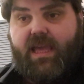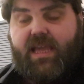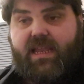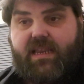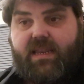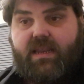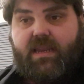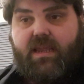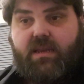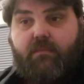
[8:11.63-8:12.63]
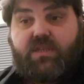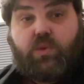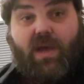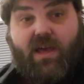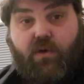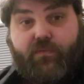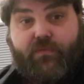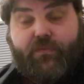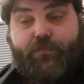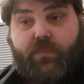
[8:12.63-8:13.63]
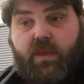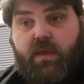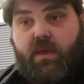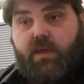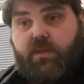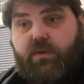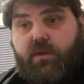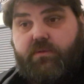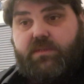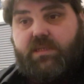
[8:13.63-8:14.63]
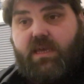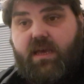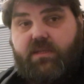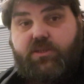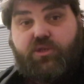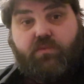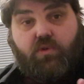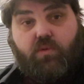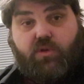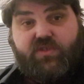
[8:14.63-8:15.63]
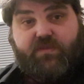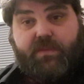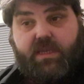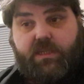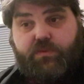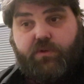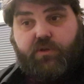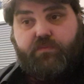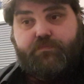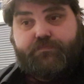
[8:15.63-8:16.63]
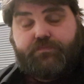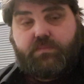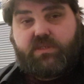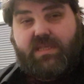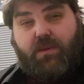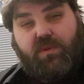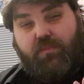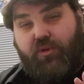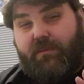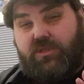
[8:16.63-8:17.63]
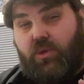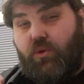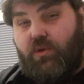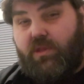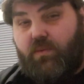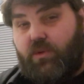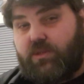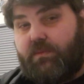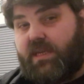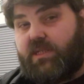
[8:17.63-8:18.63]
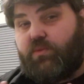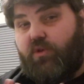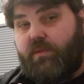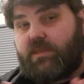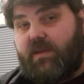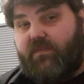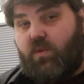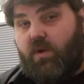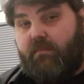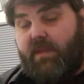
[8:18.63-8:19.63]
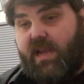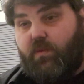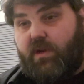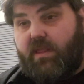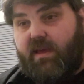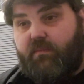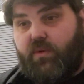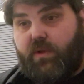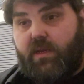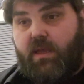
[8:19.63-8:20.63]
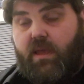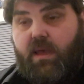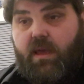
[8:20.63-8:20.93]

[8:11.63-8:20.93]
In number 12, you're going to get 2 more walls for Mickey's room. So that'll be pretty much all of the walls of Mickey's room except for the one main one at that point.